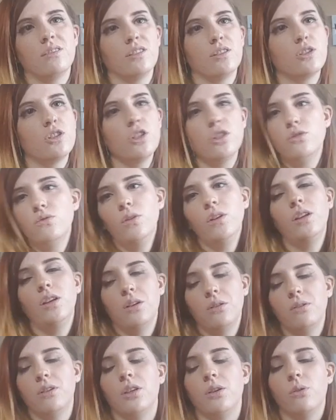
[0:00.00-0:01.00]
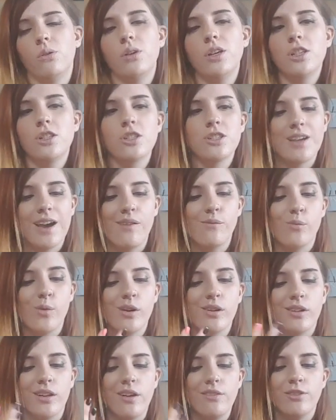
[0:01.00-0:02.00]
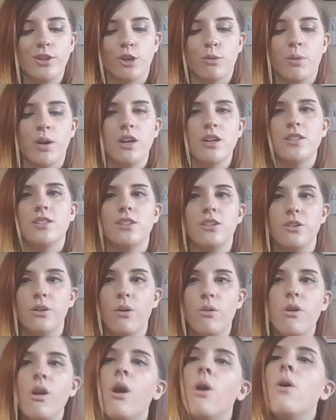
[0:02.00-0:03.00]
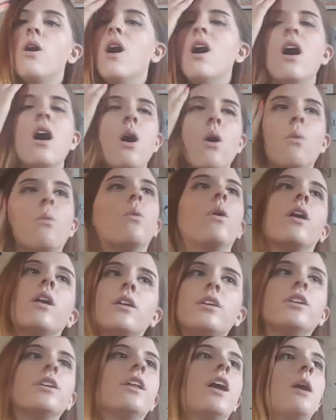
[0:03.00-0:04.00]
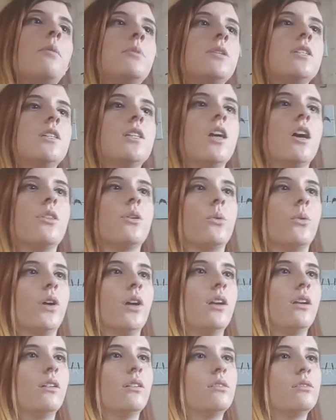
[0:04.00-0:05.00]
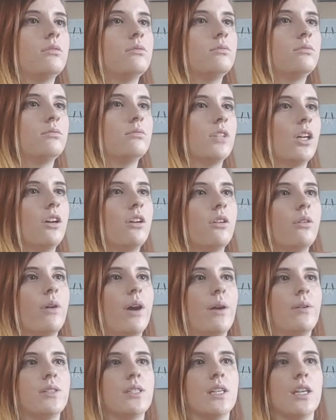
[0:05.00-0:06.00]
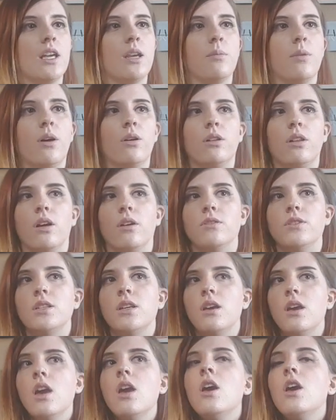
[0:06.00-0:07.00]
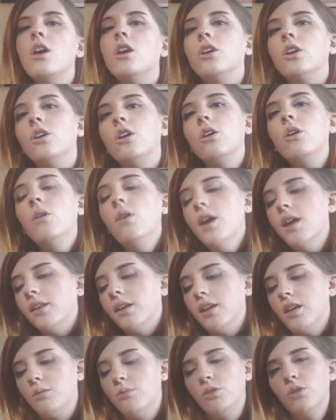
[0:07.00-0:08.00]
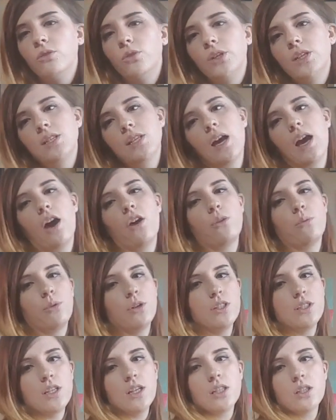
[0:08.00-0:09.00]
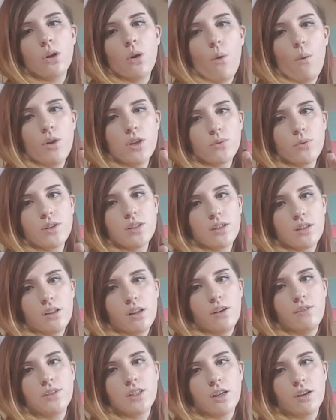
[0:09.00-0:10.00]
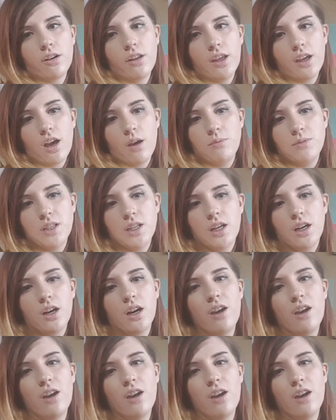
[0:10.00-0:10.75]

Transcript: It's just really annoying. You always just have one glove in your purse and you don't know what on earth happened to the other one. I don't know why I was thinking about gloves. You know, like in movies, how the princess always wears the gloves that are like up to here.